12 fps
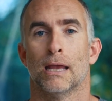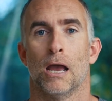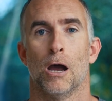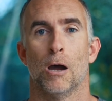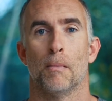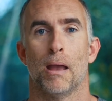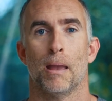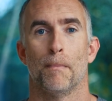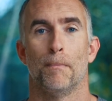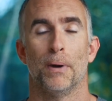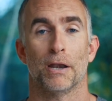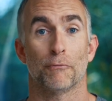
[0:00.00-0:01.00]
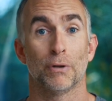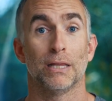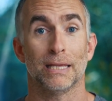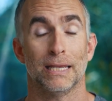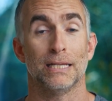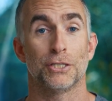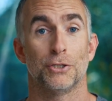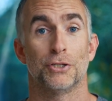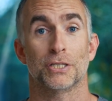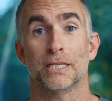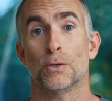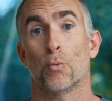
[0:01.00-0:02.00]
But it really is, you
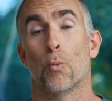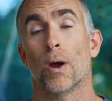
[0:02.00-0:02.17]
just need